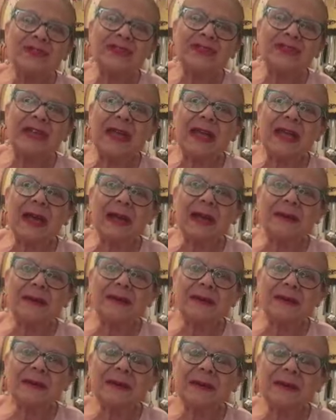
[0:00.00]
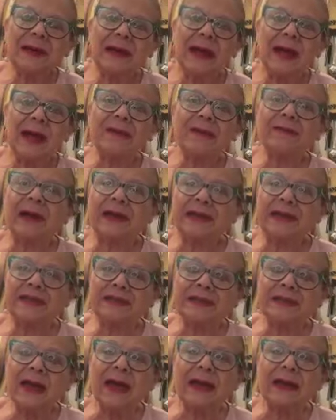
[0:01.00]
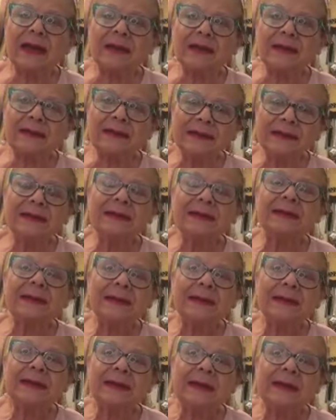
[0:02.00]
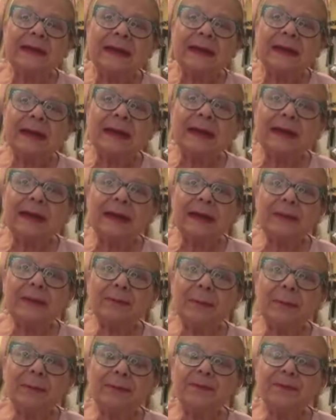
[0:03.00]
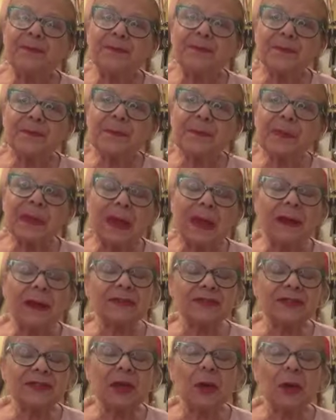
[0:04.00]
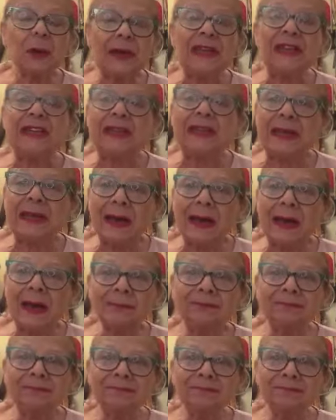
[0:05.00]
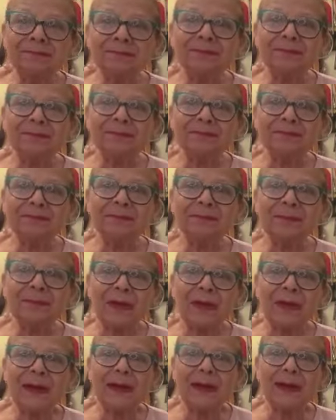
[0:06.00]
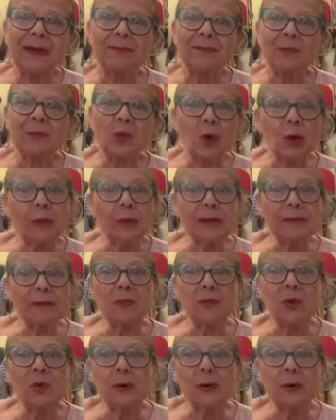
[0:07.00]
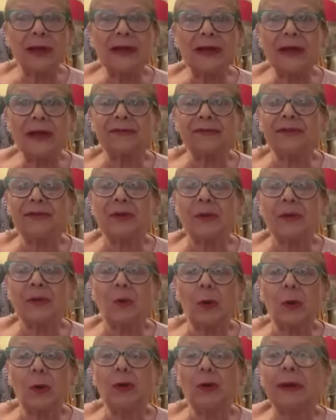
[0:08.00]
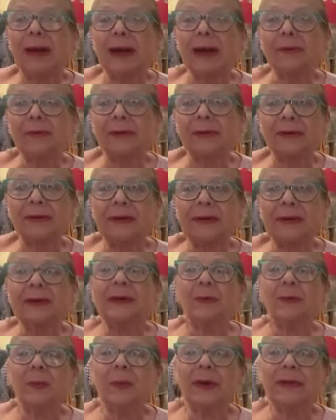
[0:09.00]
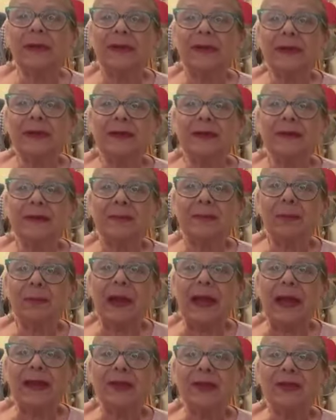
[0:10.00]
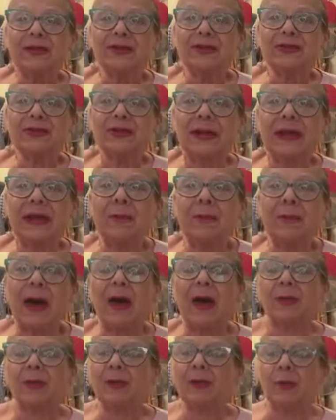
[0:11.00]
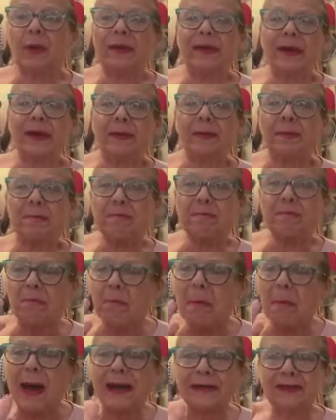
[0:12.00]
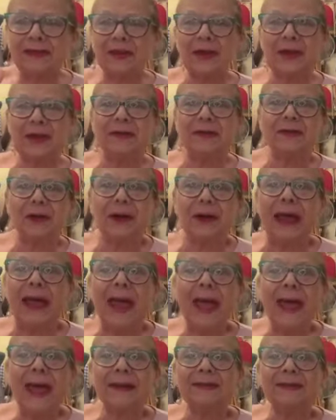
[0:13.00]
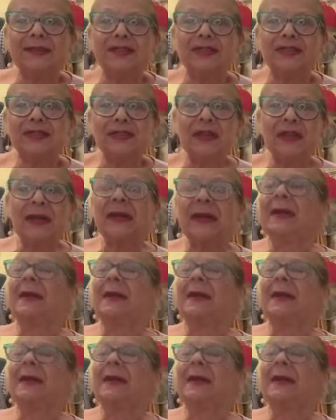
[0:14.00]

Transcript: Syria, Afghanistan, and um, so India, and more and more. And after the World Cup, where the, the players came out with their mate in their hands,